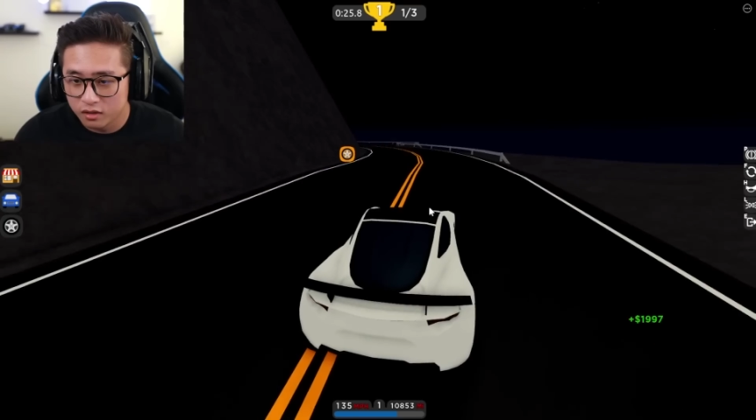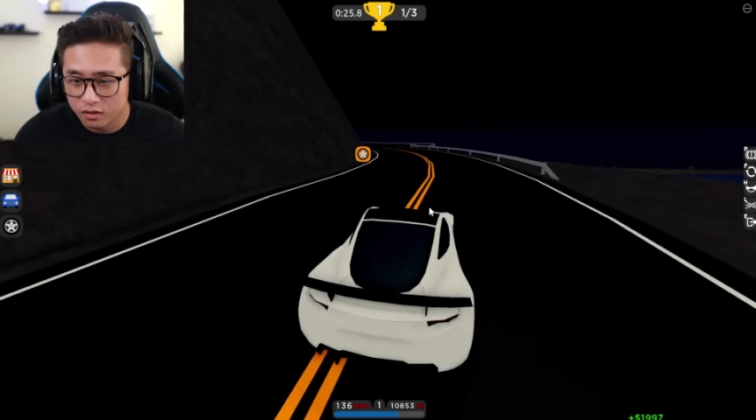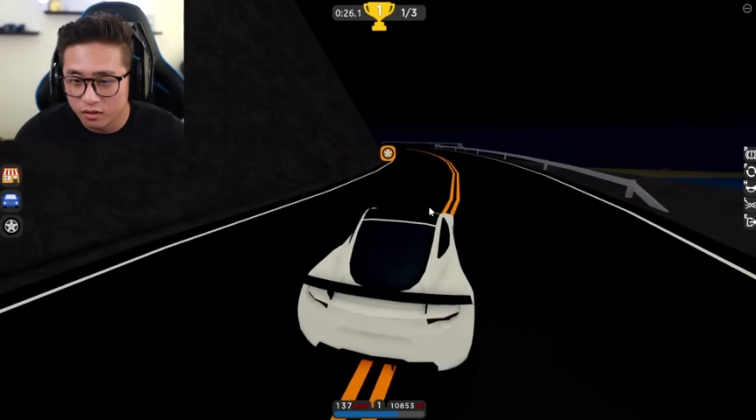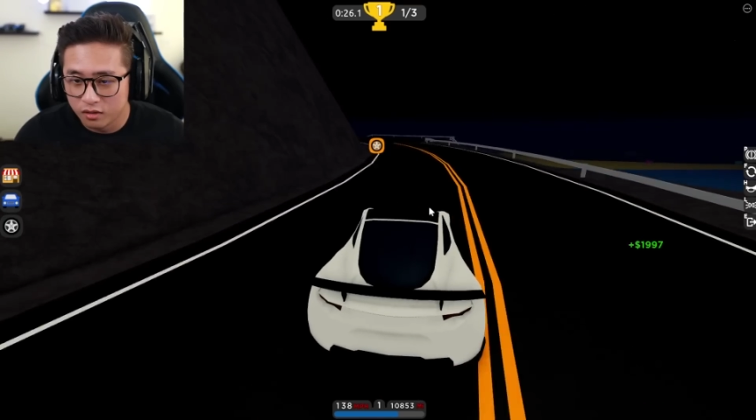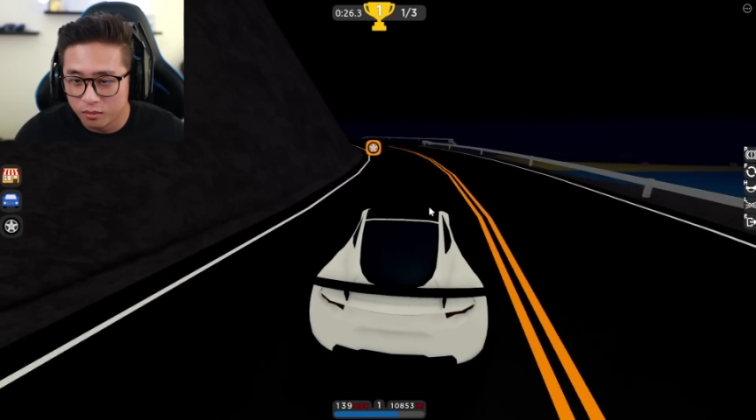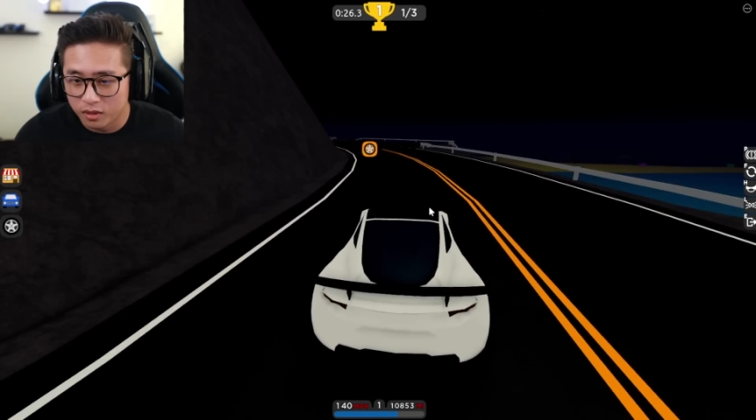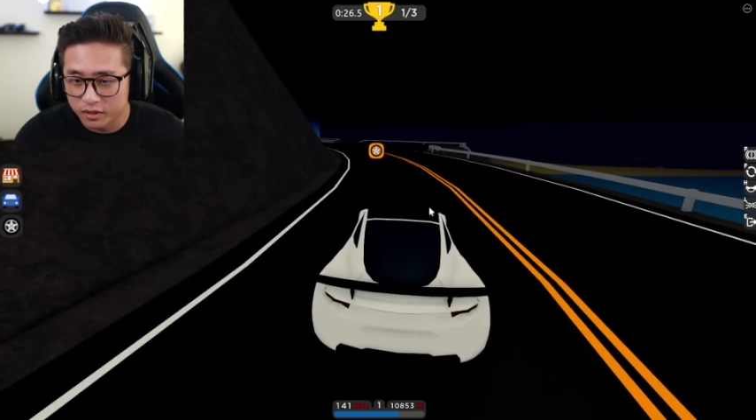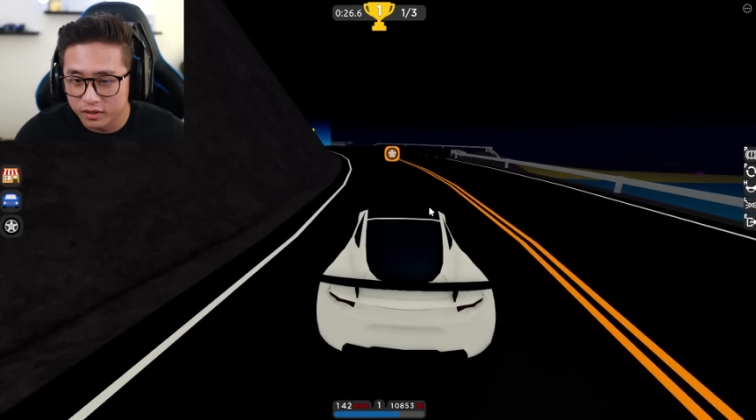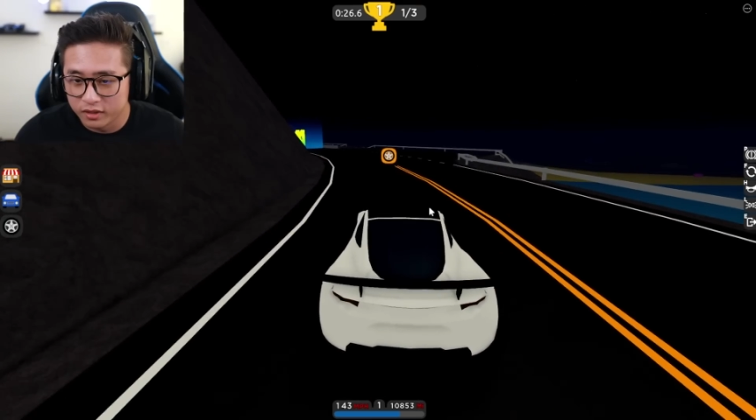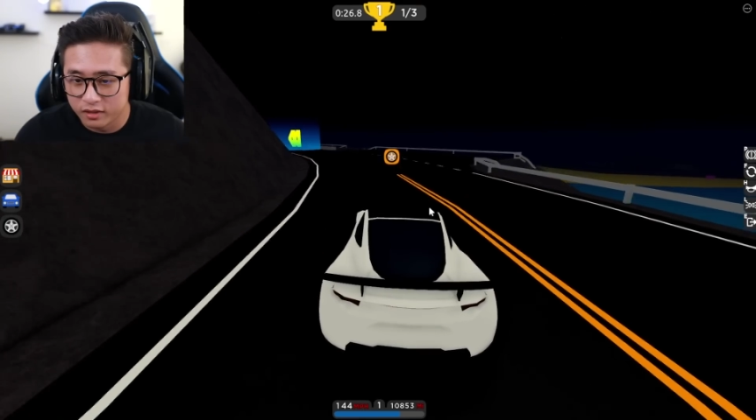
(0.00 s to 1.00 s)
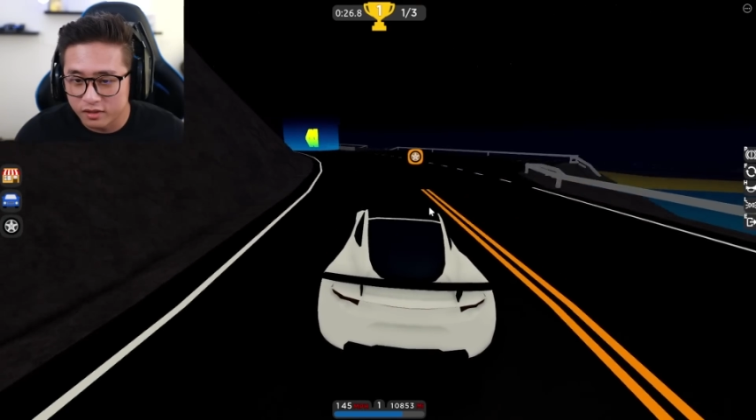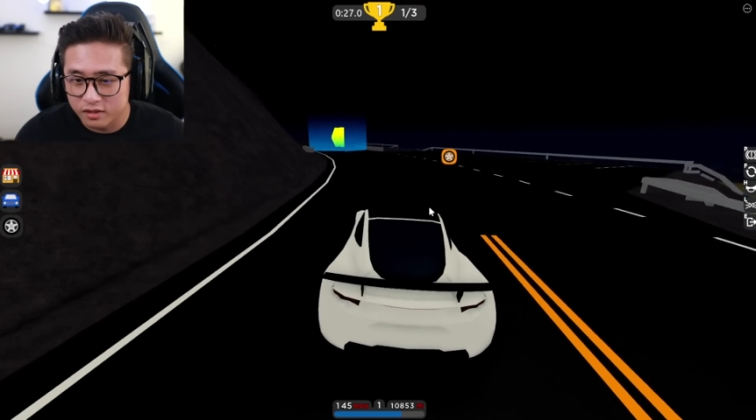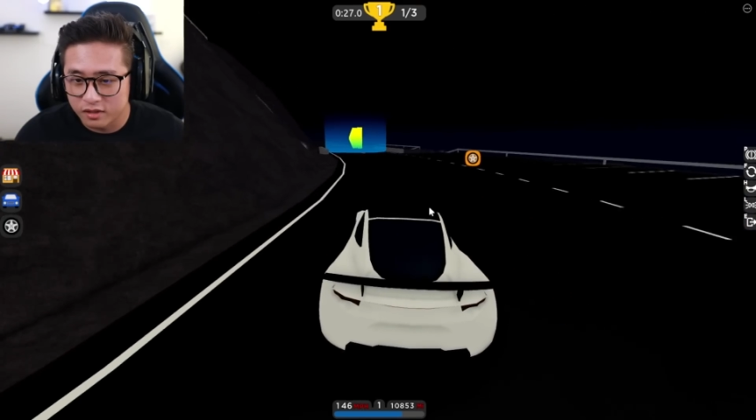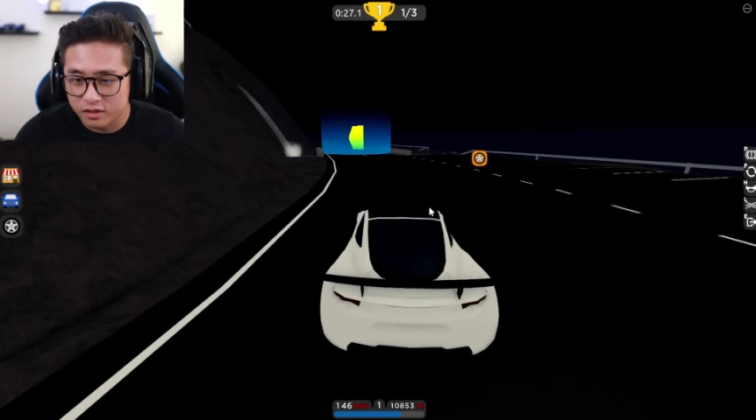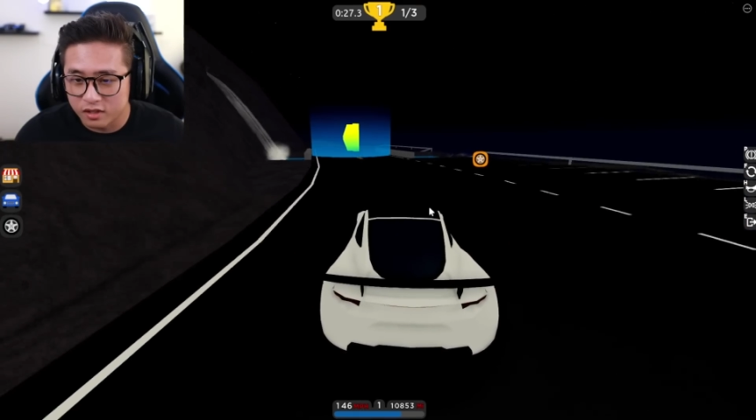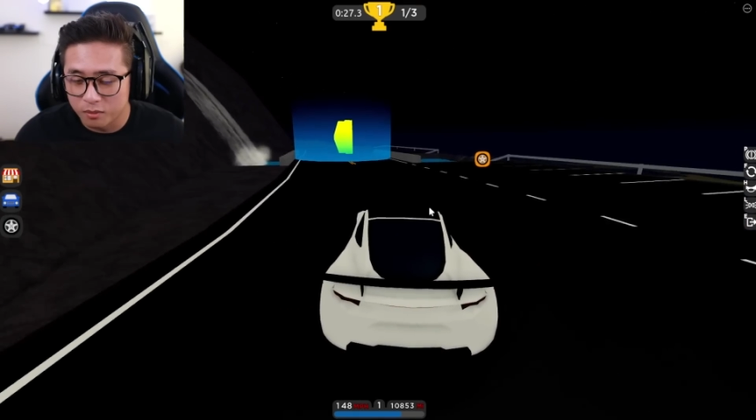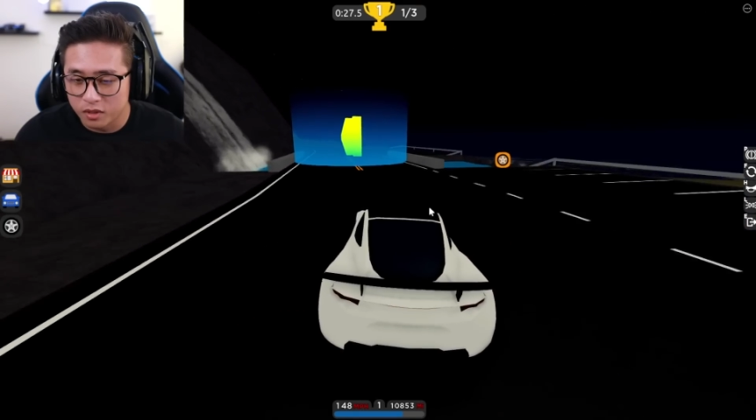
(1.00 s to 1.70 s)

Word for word: Oh, my goodness. This is going to